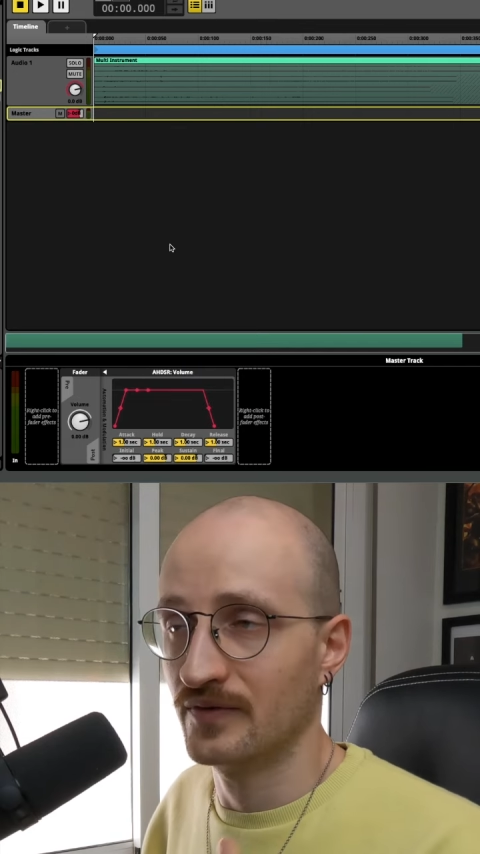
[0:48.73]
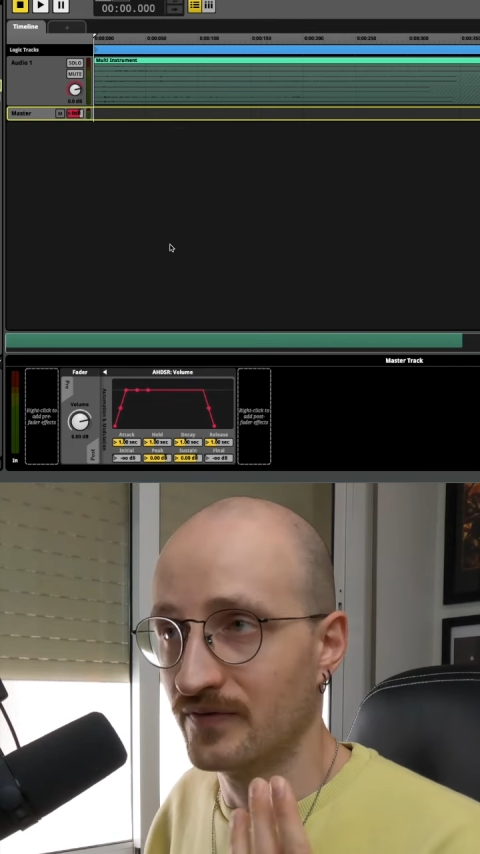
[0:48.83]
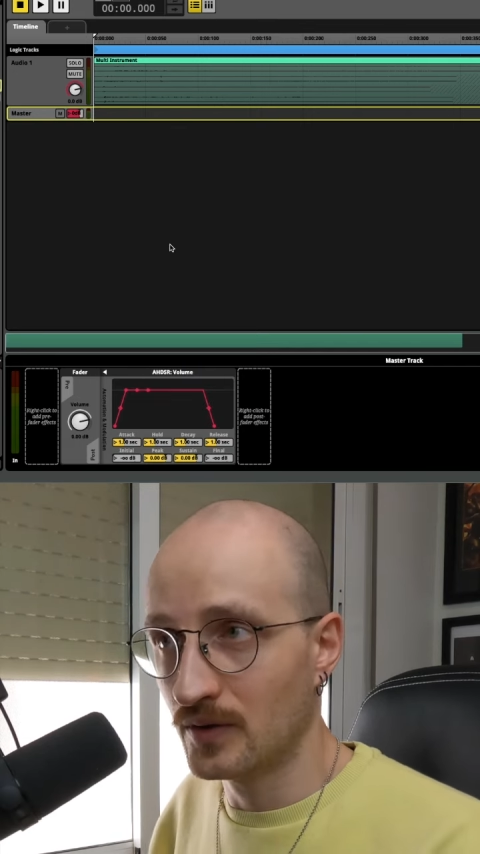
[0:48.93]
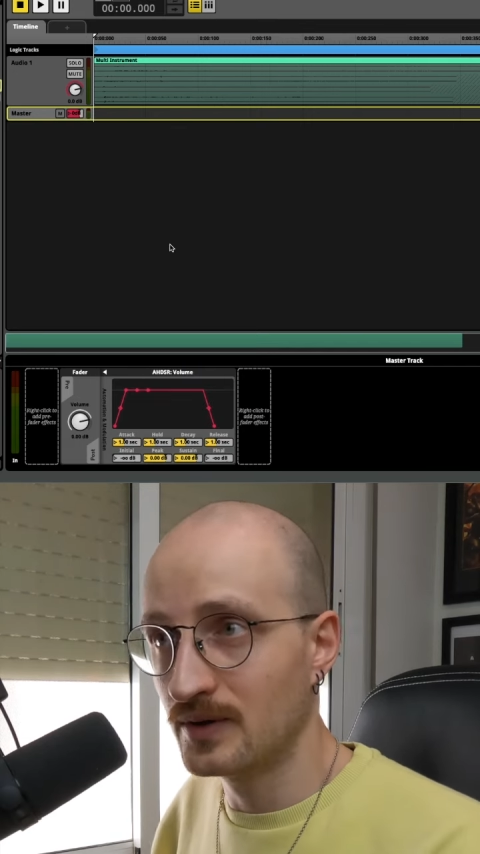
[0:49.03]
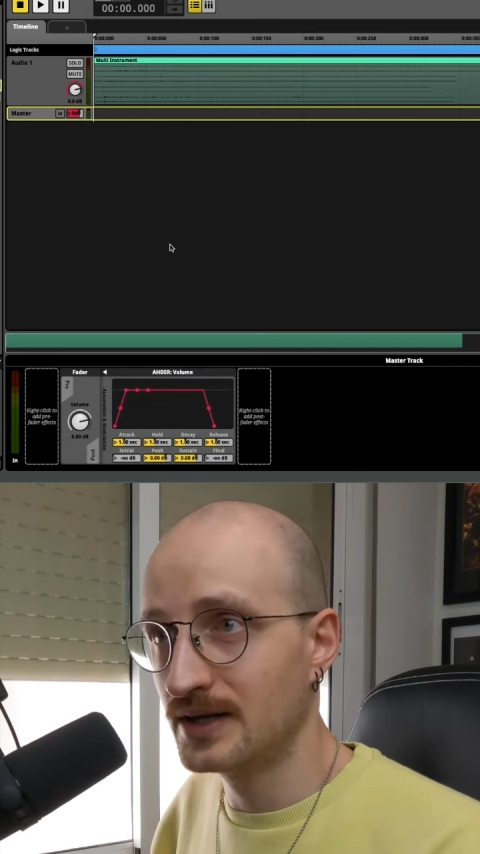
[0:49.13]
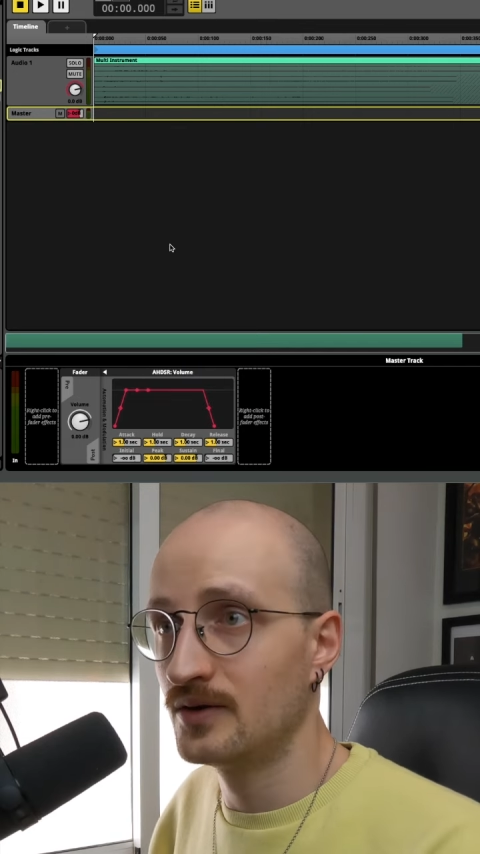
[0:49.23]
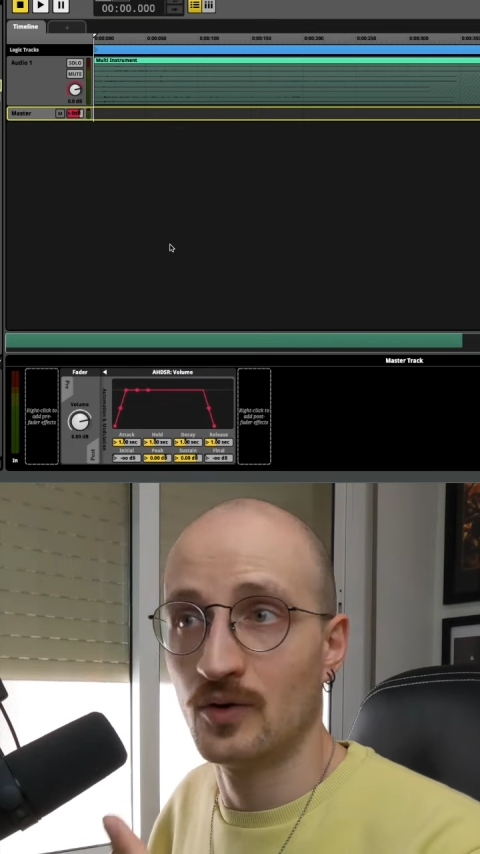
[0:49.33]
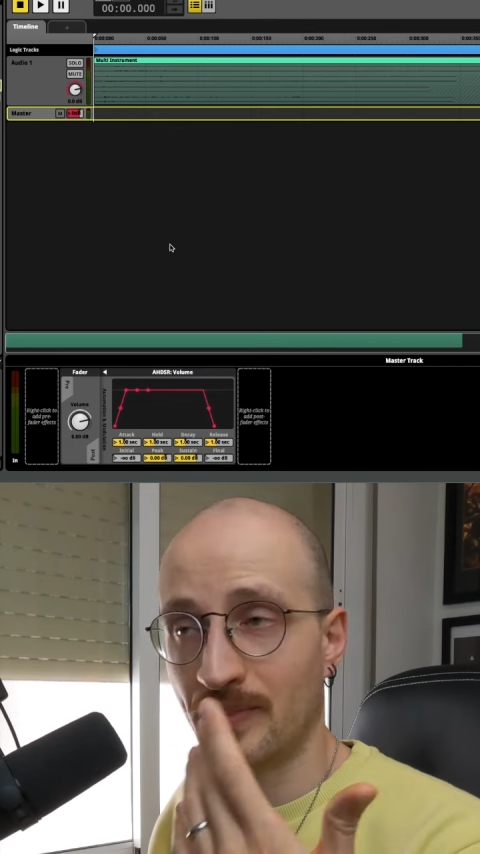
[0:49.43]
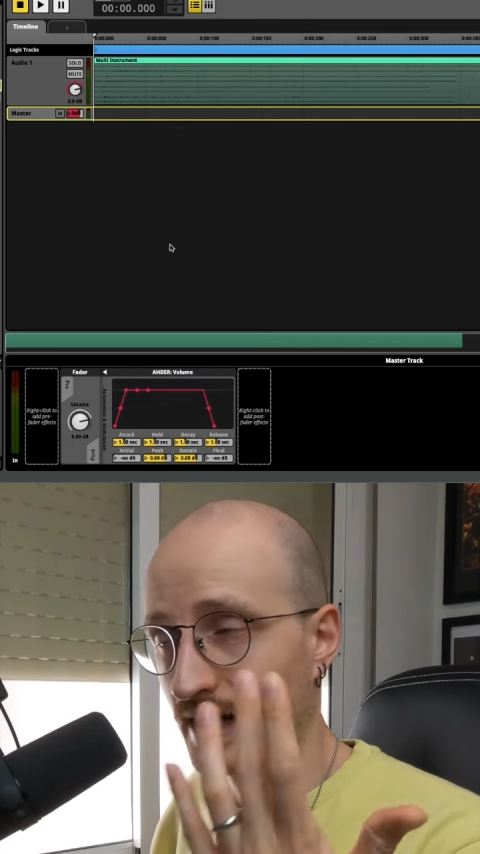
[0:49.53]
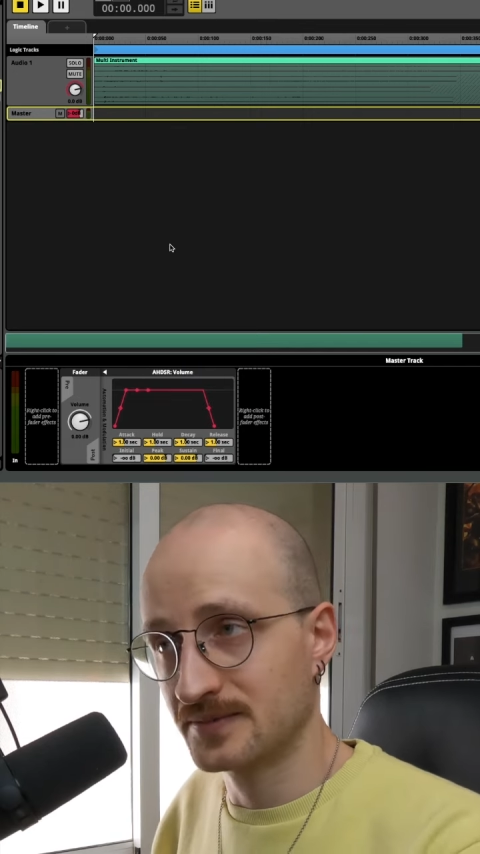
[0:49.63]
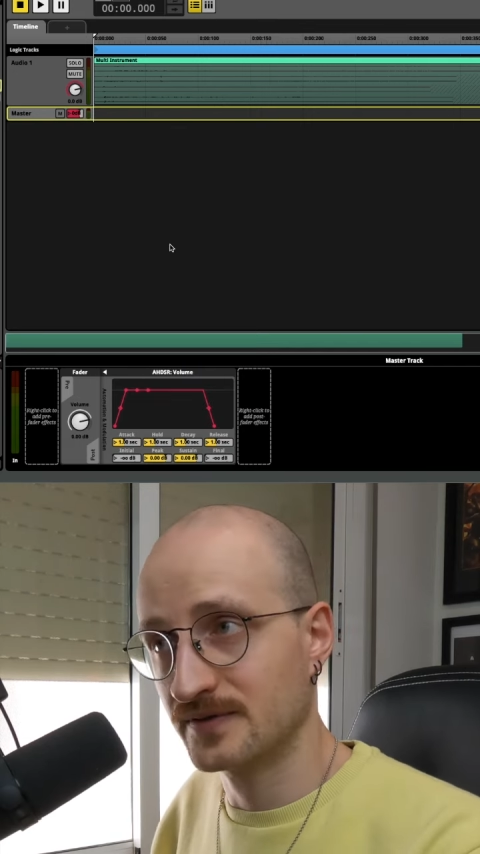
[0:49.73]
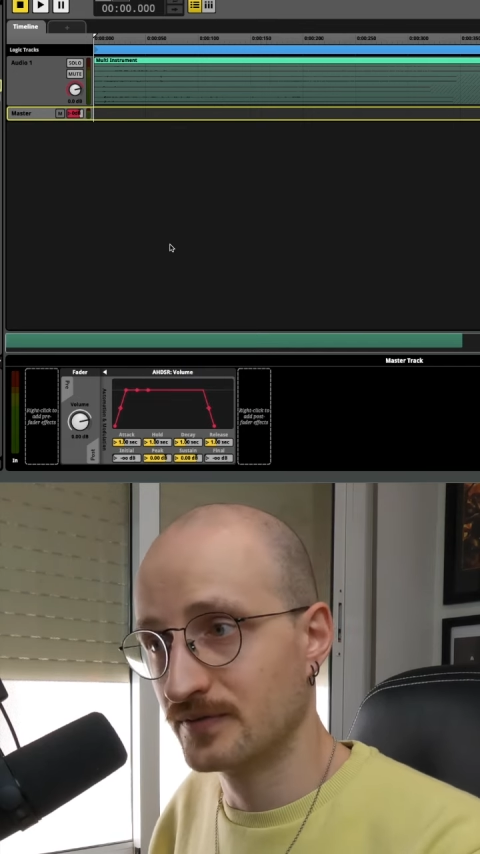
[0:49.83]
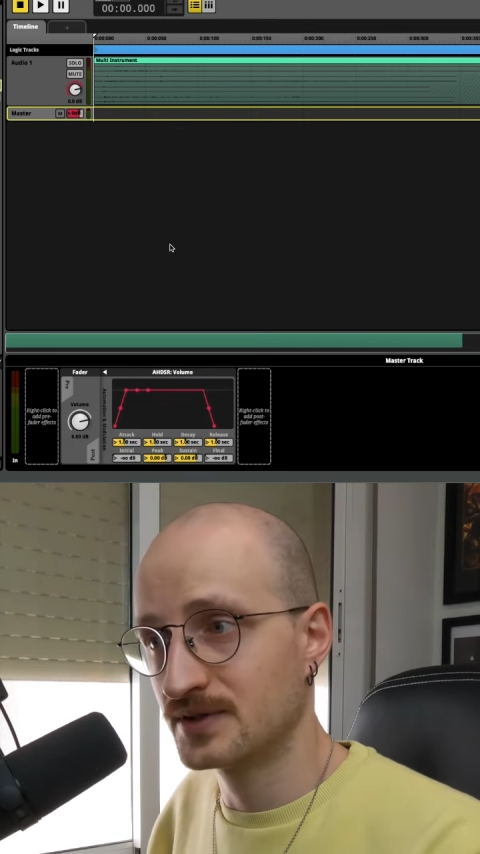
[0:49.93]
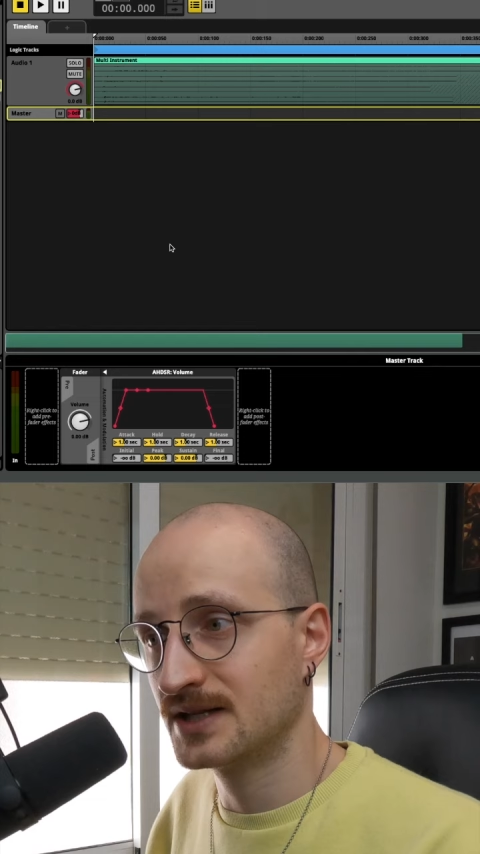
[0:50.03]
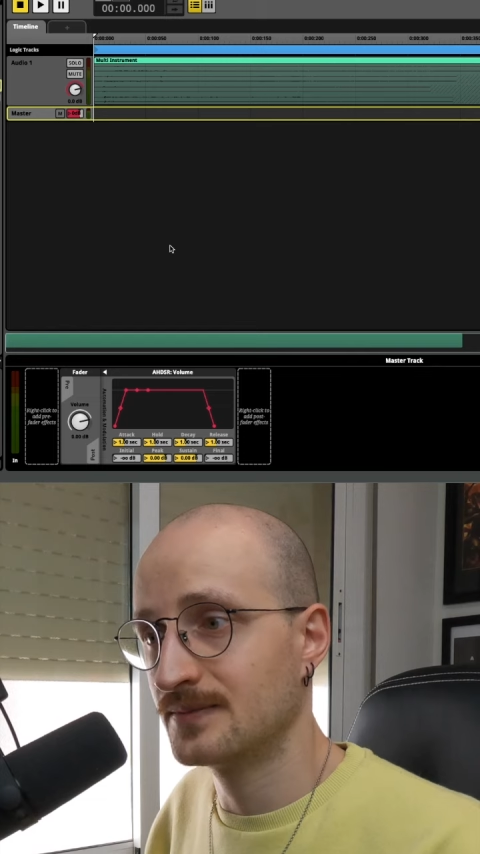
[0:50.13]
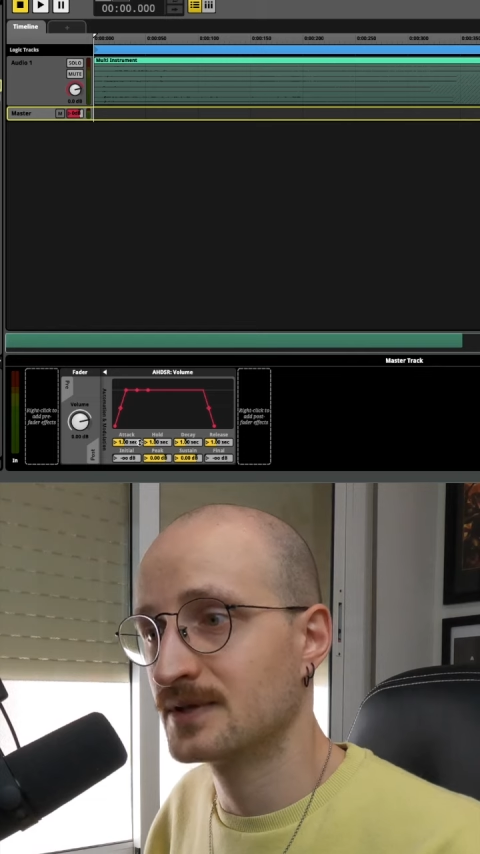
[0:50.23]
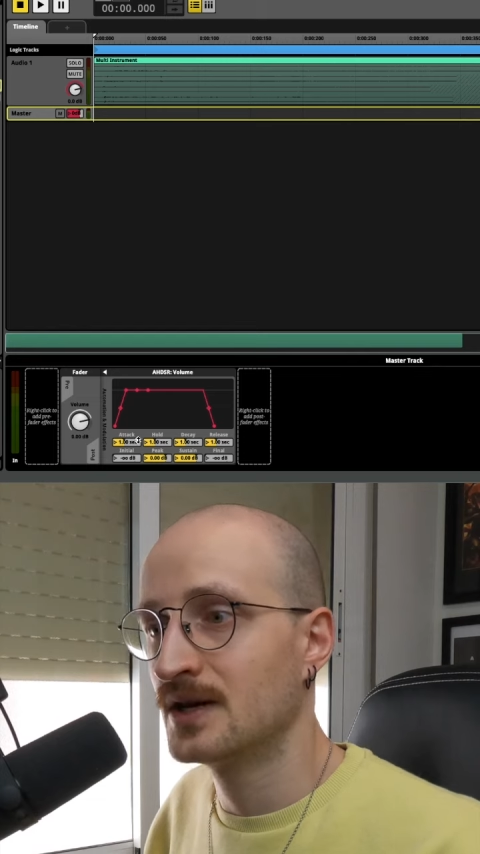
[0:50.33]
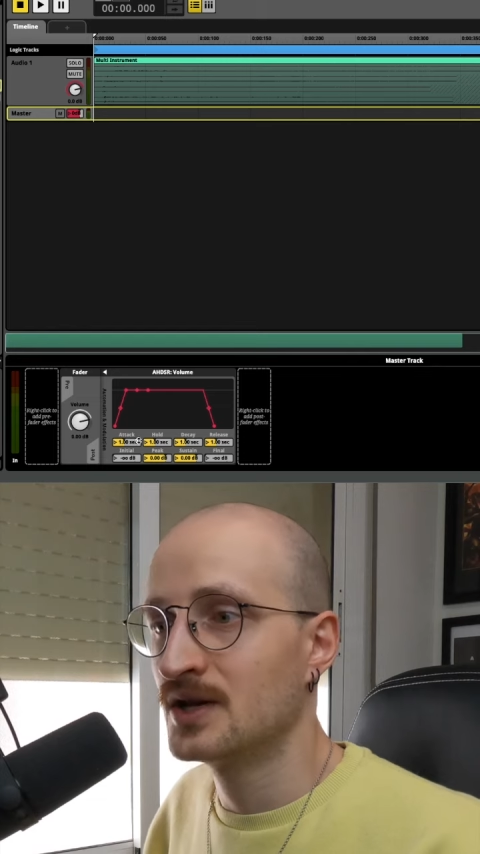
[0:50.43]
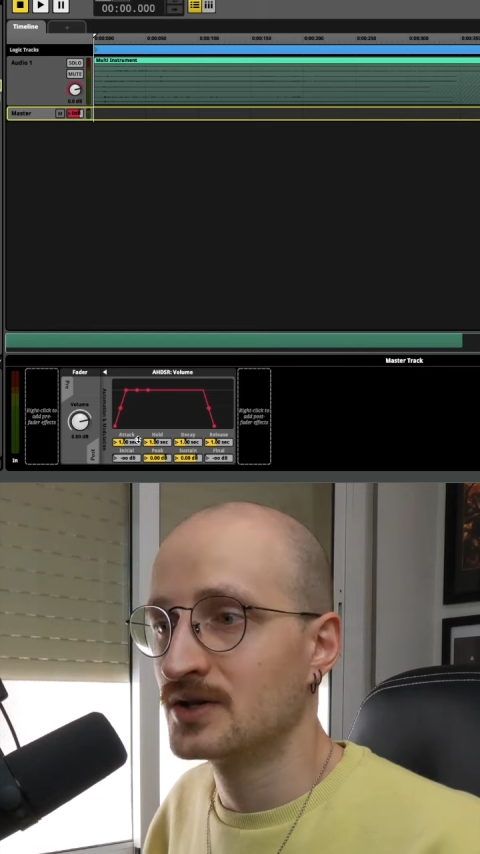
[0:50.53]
Foley or perhaps the footsteps